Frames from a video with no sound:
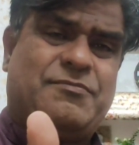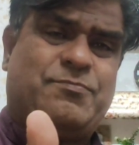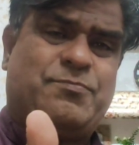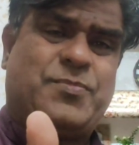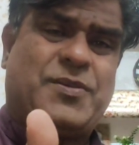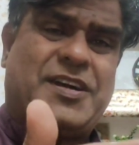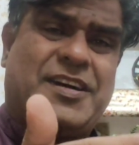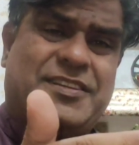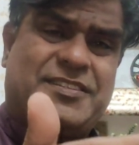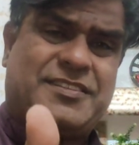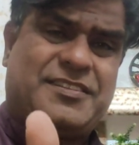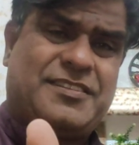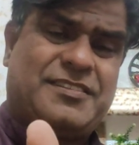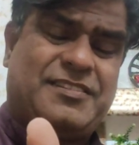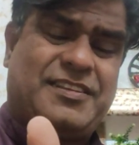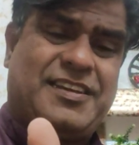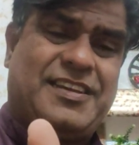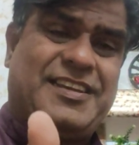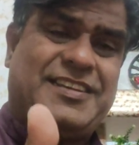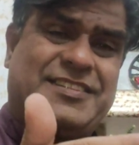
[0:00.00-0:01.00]
pass
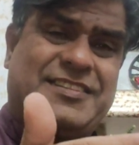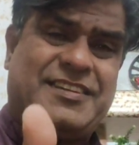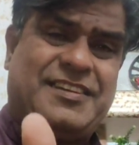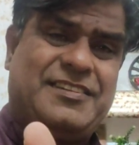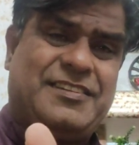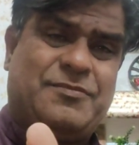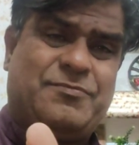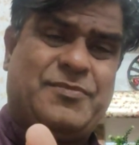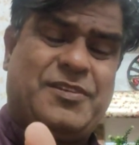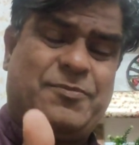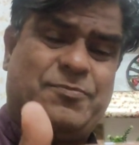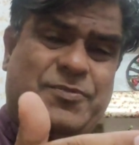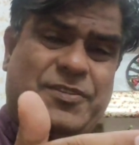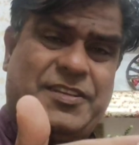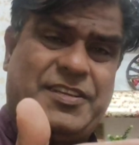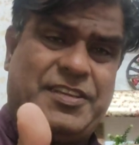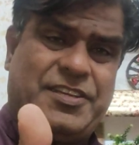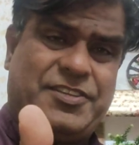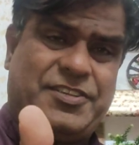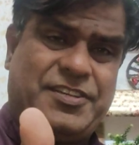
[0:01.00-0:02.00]
the asylum
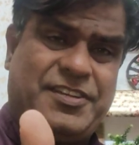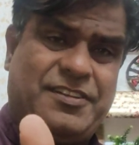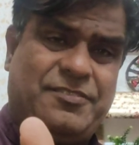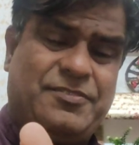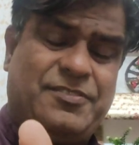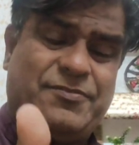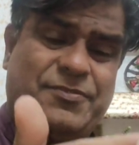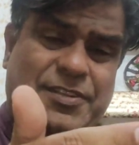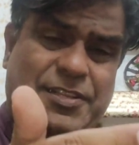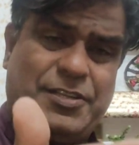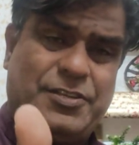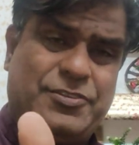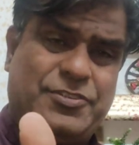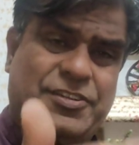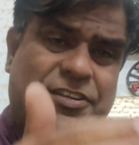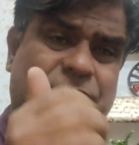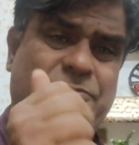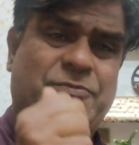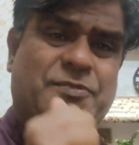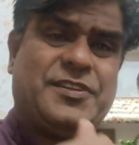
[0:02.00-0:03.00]
application within
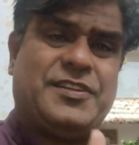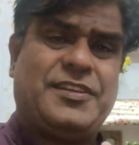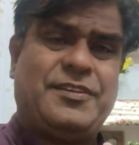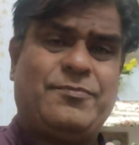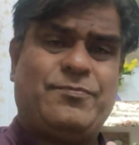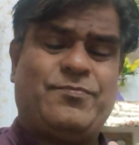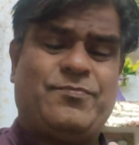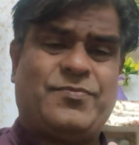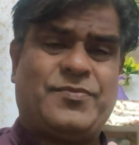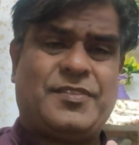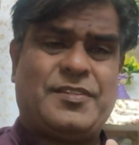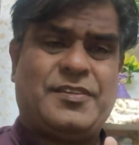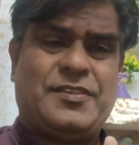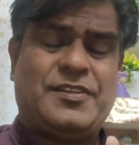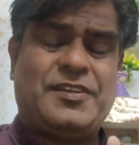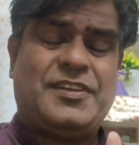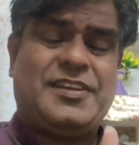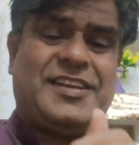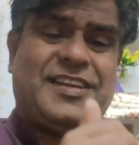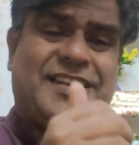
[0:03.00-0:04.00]
Germany,
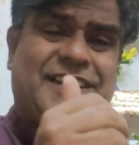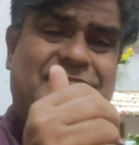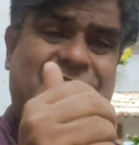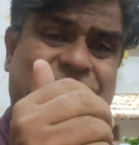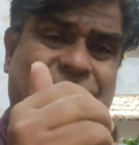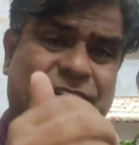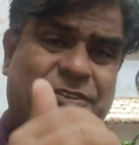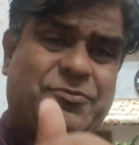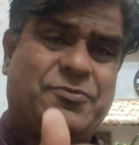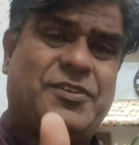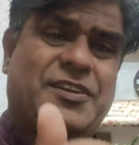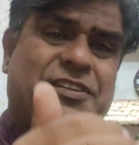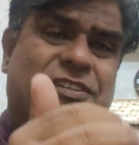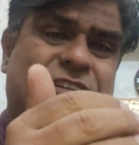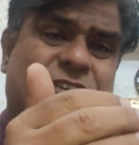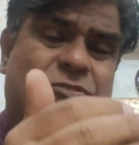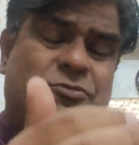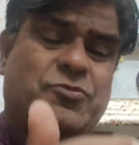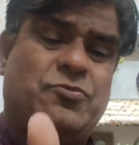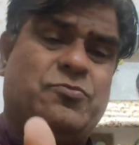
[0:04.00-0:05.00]
and he
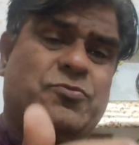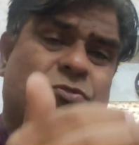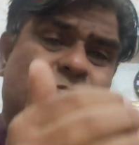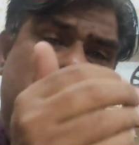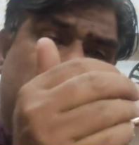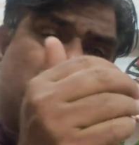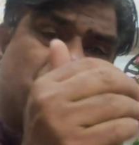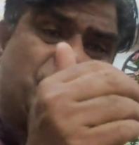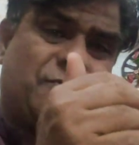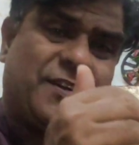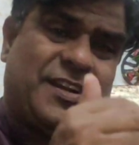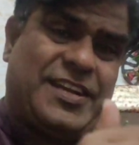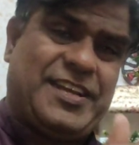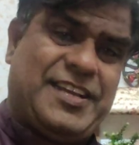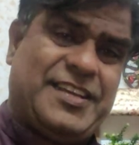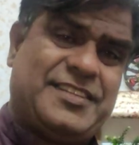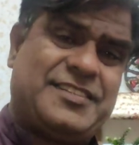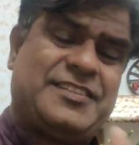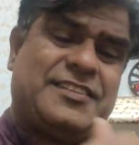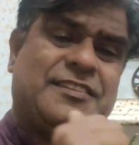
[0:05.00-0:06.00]
wanted to move to
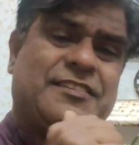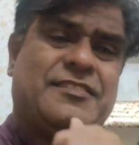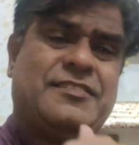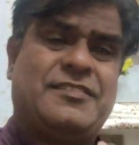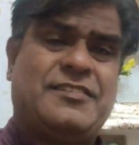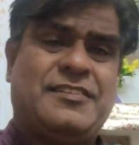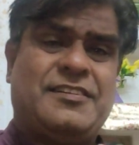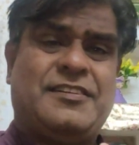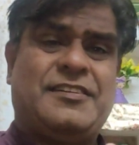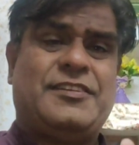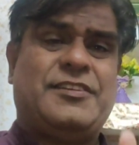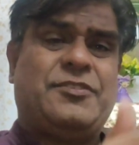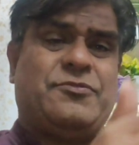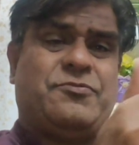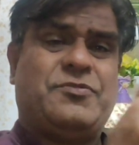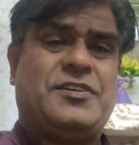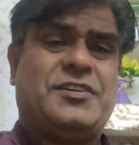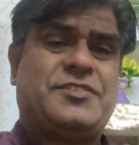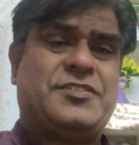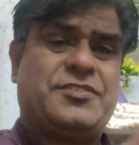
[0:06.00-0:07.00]
France, he
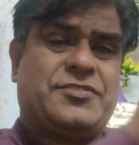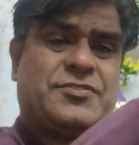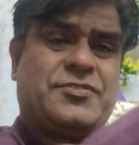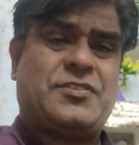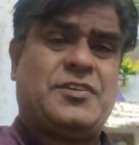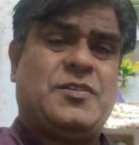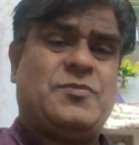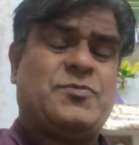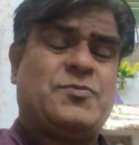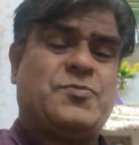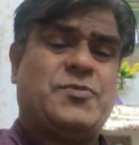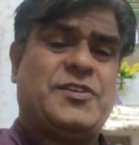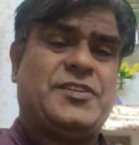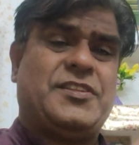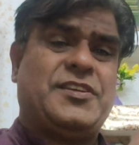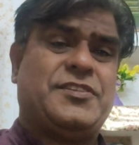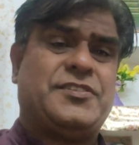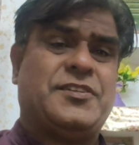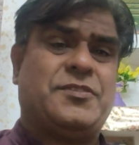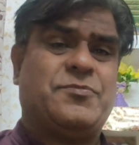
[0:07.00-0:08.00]
was stopped by
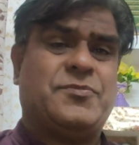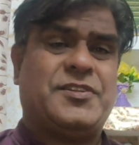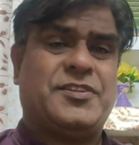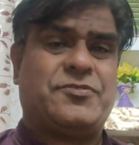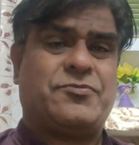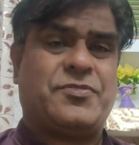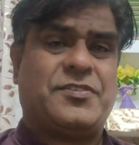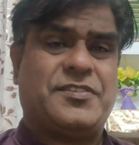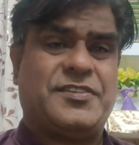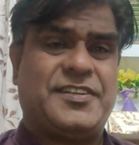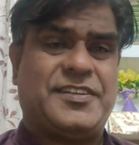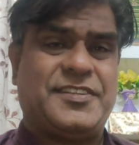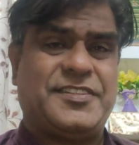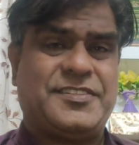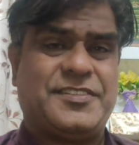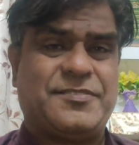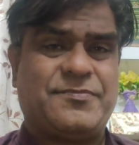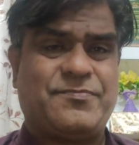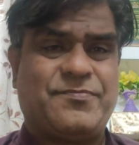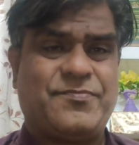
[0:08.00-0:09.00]
the German
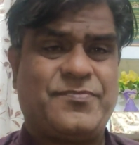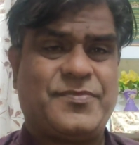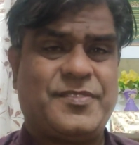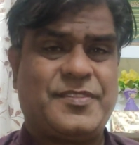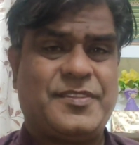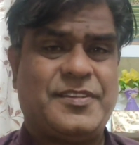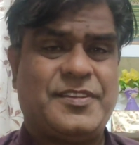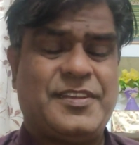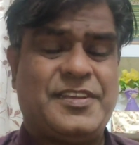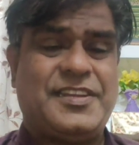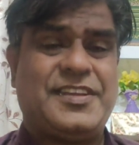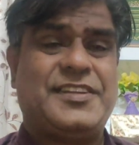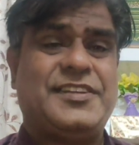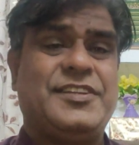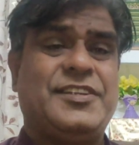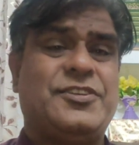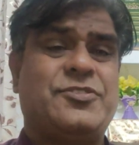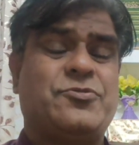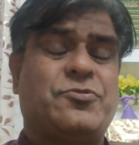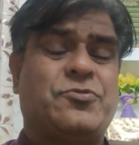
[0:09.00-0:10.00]
authorities. And
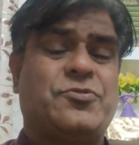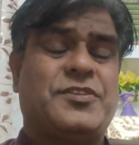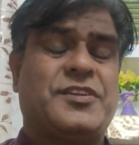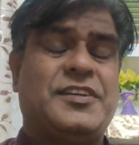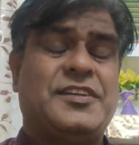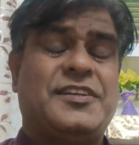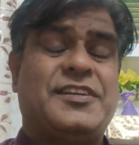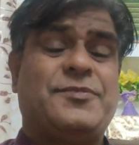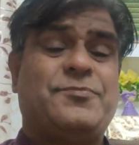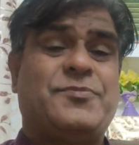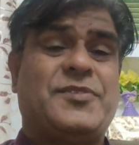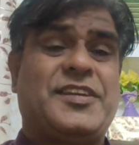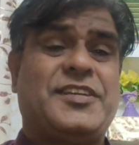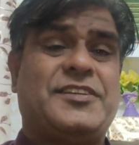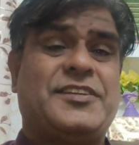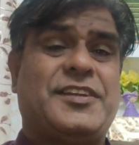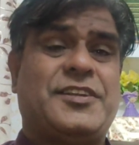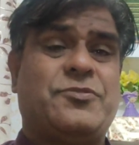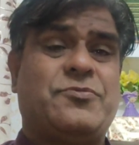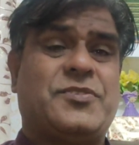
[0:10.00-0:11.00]
he told,
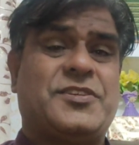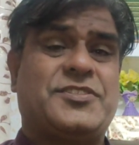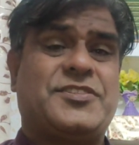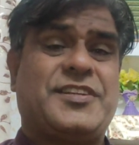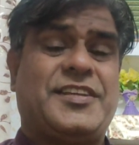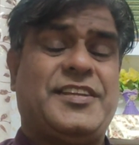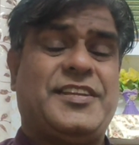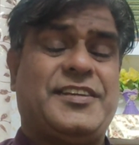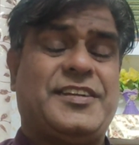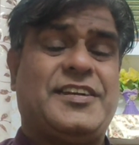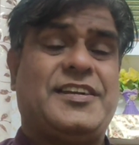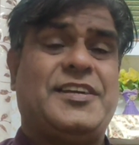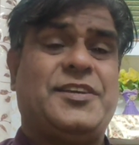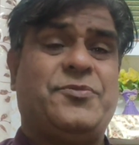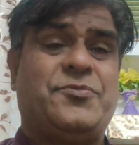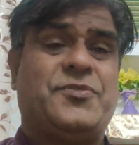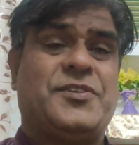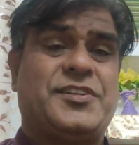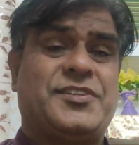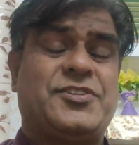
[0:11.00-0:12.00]
migrant was telling, I
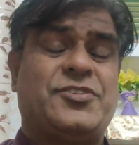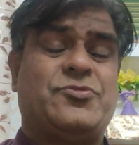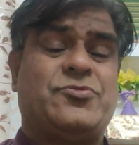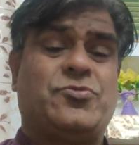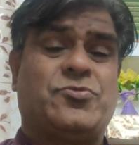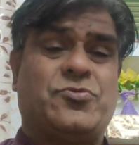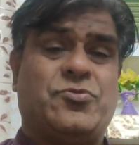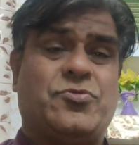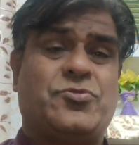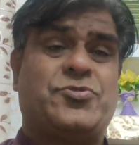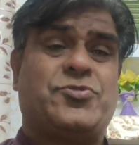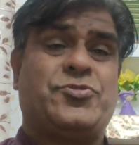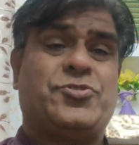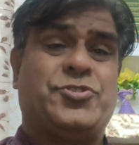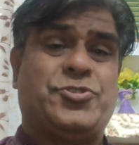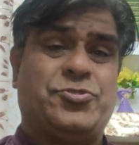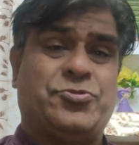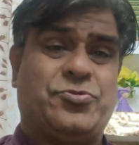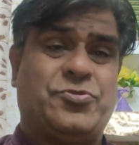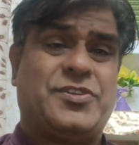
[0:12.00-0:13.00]
wanted to go to
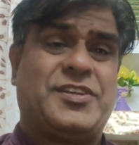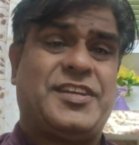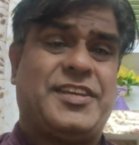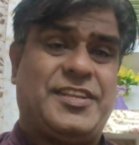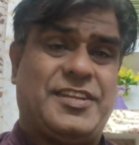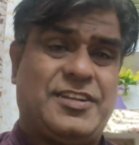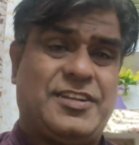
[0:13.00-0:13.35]
UK